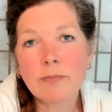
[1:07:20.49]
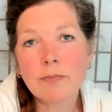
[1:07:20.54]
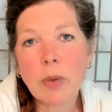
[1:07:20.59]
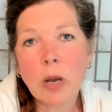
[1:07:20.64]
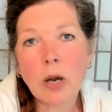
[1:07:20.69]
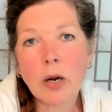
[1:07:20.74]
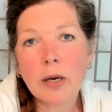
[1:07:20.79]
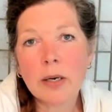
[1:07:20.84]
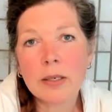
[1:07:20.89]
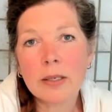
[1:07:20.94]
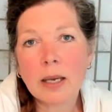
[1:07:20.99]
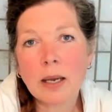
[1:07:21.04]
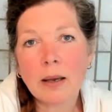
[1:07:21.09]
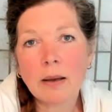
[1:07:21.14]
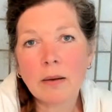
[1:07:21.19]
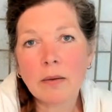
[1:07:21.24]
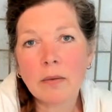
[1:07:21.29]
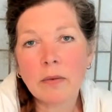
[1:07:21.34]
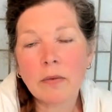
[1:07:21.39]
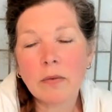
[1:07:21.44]
part
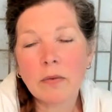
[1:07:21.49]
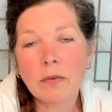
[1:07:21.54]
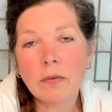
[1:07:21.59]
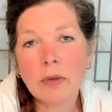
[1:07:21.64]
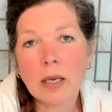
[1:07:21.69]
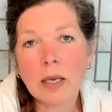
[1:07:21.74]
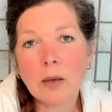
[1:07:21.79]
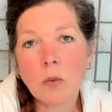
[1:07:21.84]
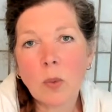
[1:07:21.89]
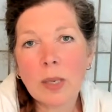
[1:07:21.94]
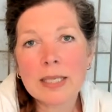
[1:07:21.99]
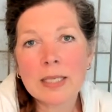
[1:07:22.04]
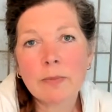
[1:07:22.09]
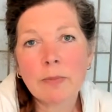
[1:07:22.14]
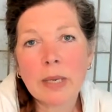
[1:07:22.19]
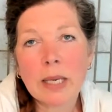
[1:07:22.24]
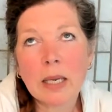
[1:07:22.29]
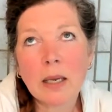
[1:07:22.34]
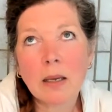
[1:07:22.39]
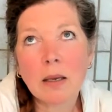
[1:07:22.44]
of West
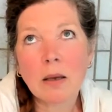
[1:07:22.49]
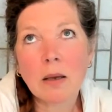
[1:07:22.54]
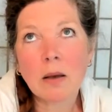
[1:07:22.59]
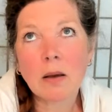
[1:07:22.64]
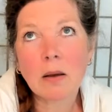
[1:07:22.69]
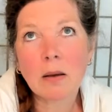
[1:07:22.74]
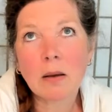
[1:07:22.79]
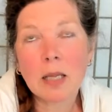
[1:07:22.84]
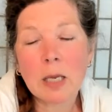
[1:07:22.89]
Bengal.